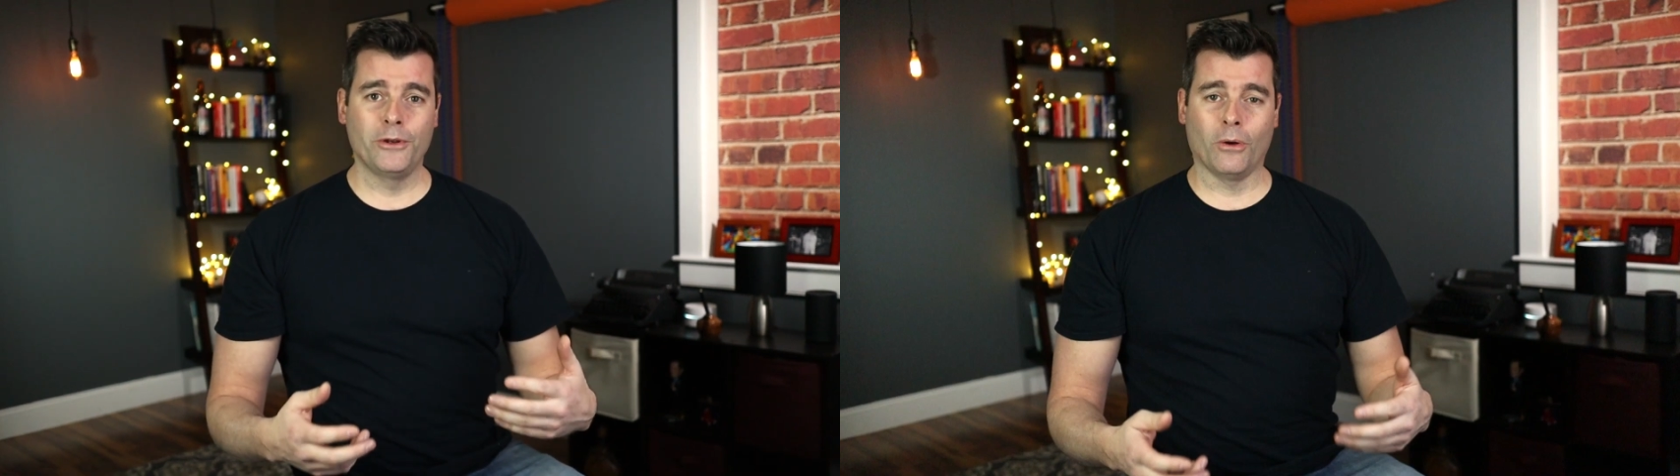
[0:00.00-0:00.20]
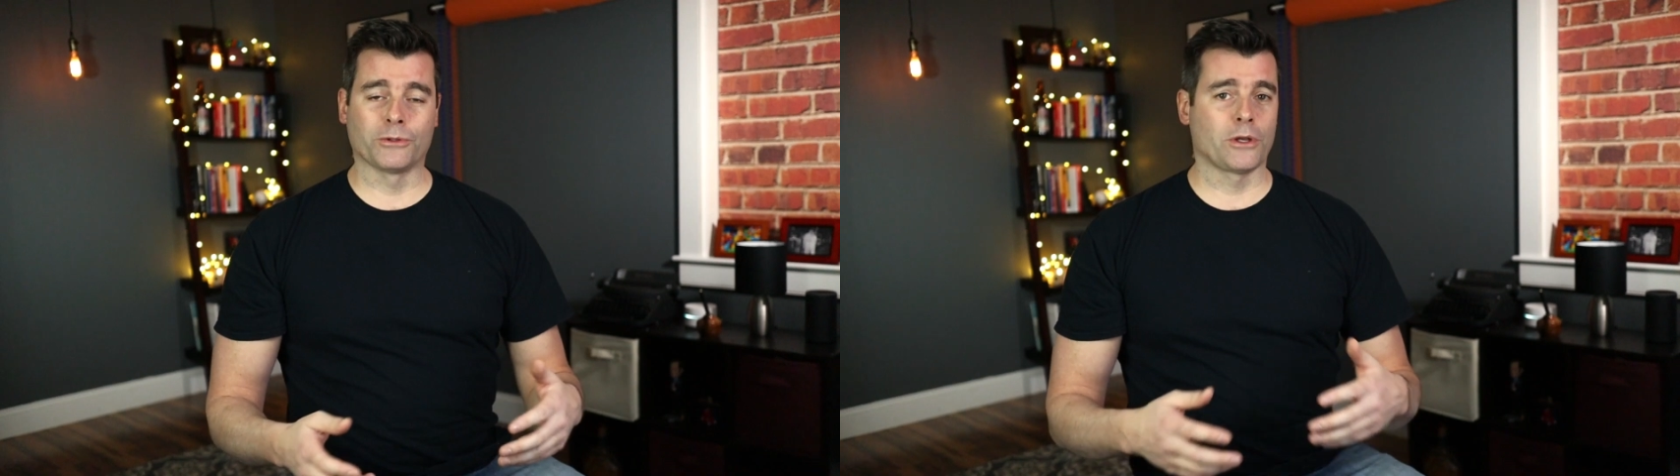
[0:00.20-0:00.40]

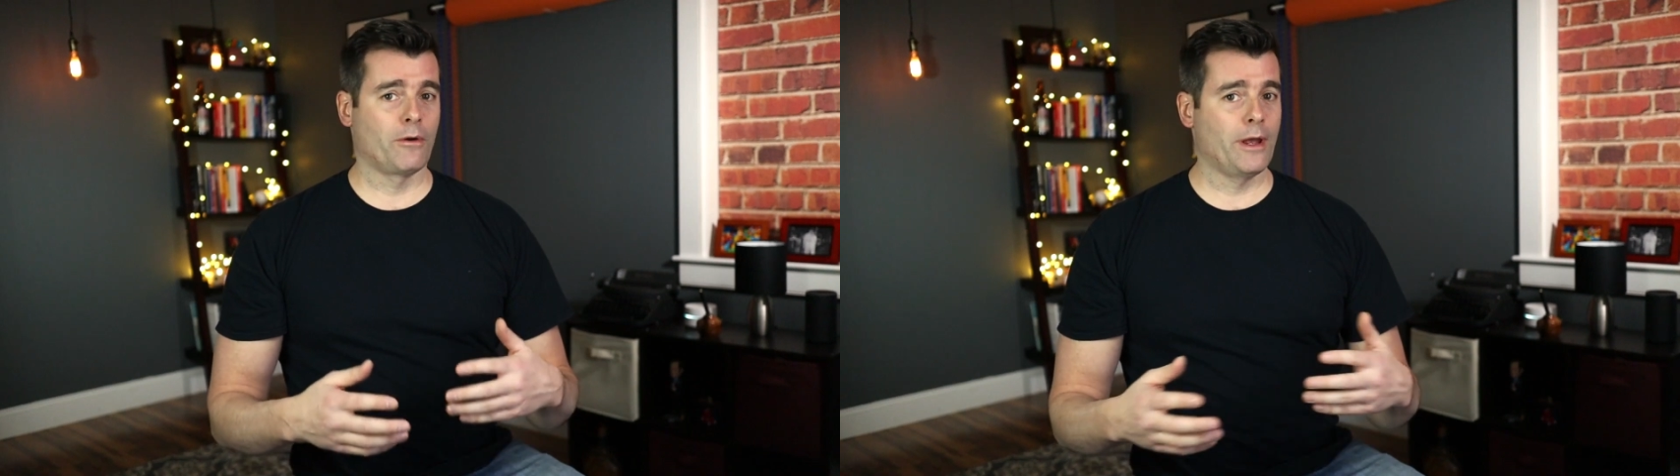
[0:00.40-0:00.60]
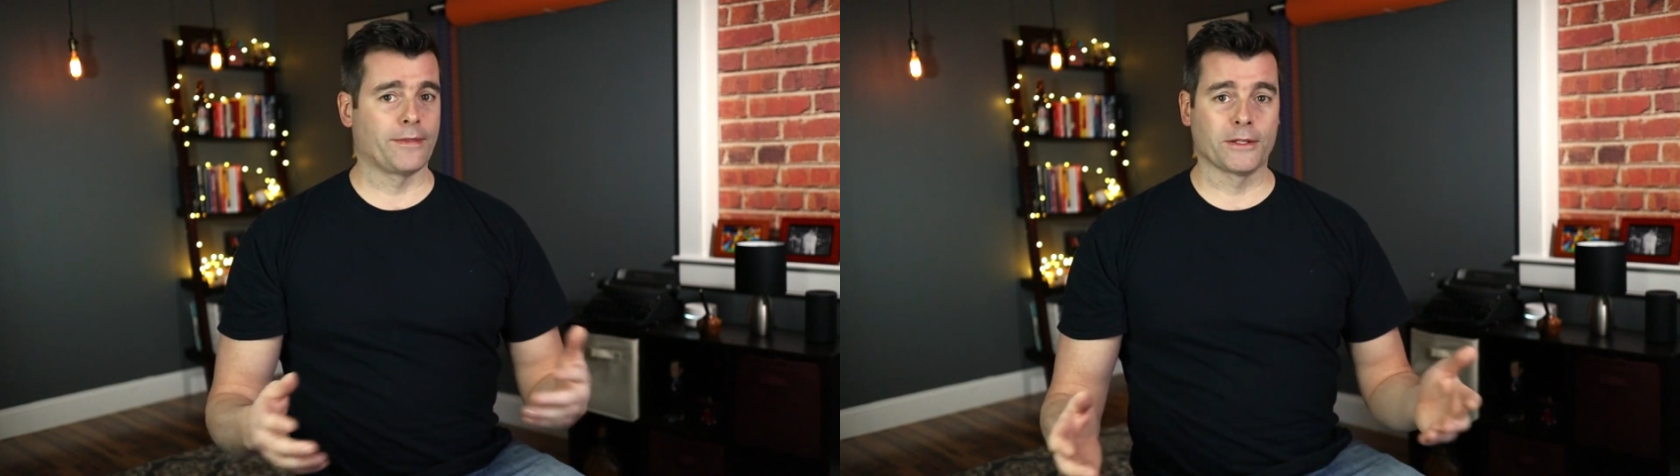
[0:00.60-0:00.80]
notes. All
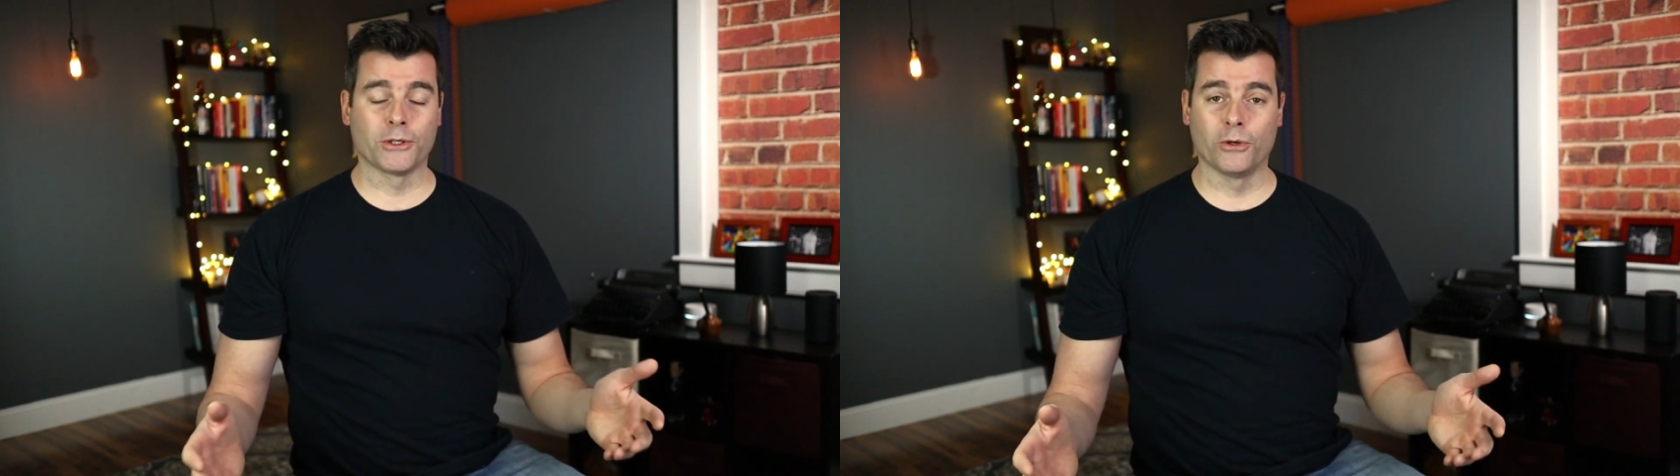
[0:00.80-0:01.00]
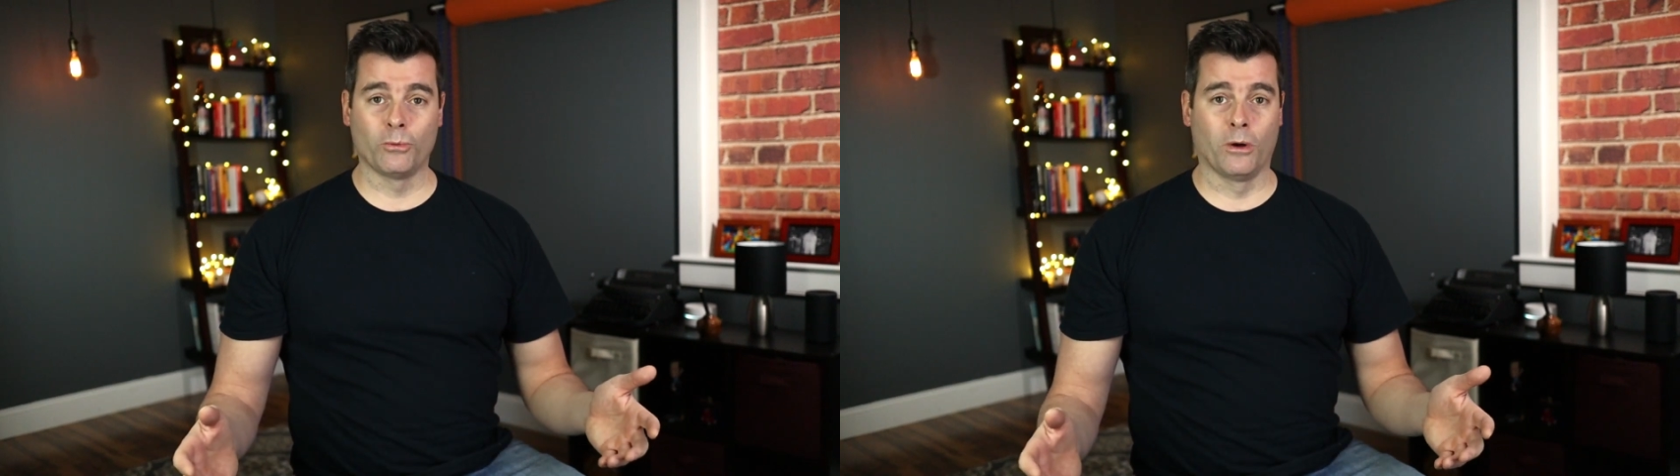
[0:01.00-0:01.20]
right, that's
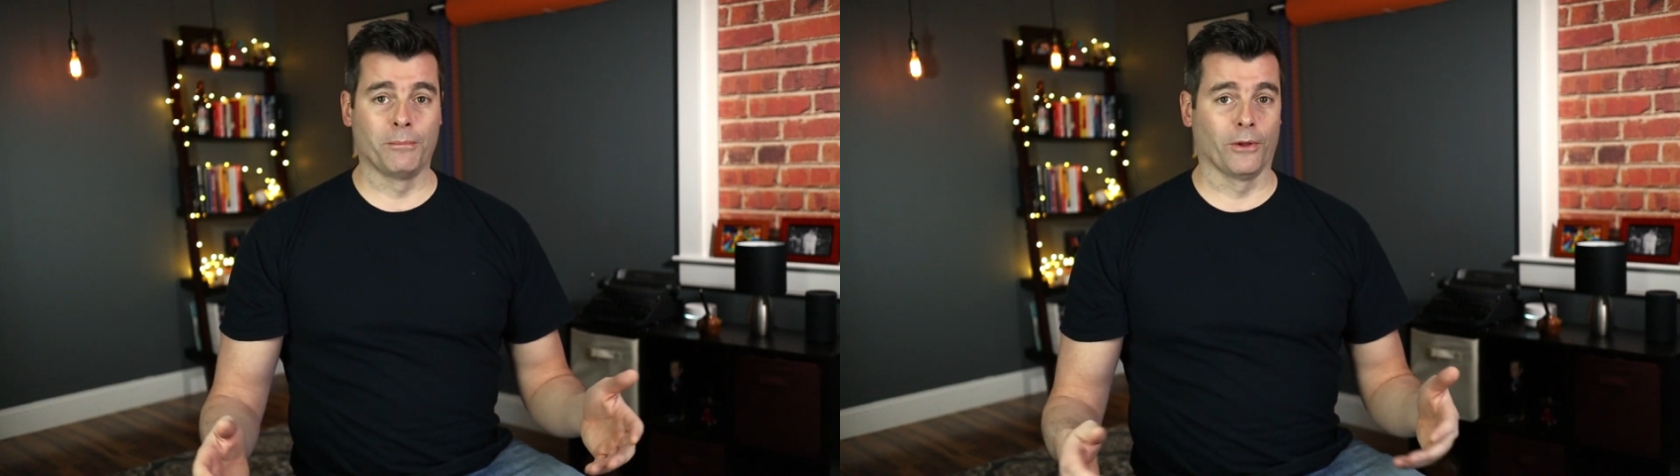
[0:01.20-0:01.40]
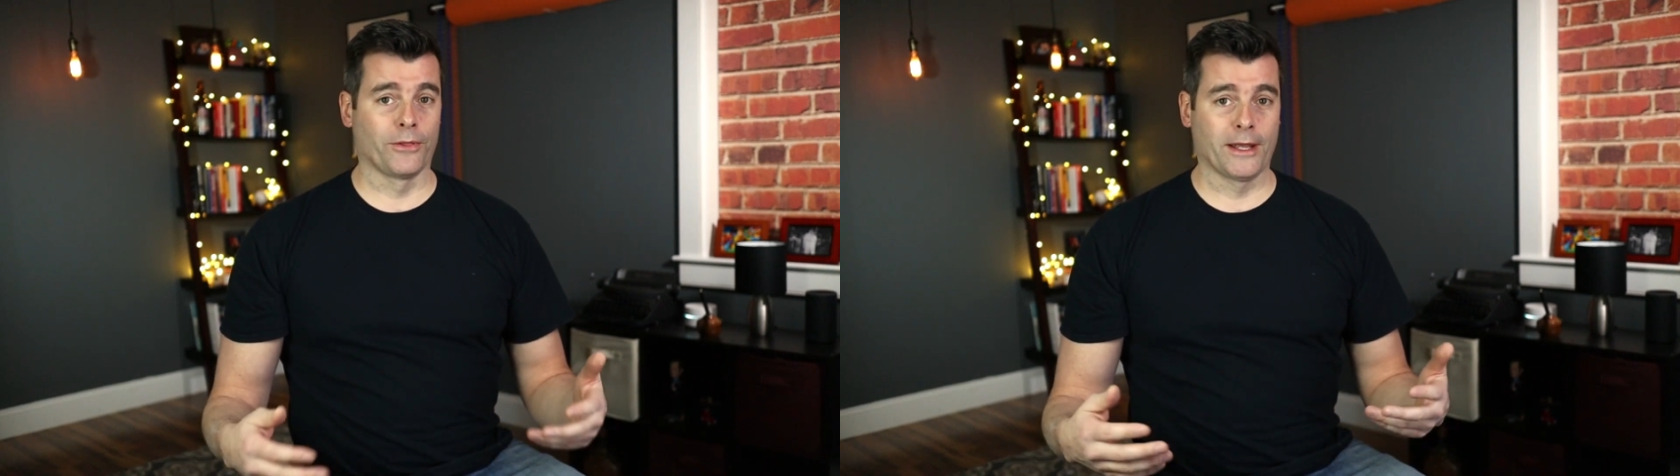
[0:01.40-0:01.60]
a good one, Bill.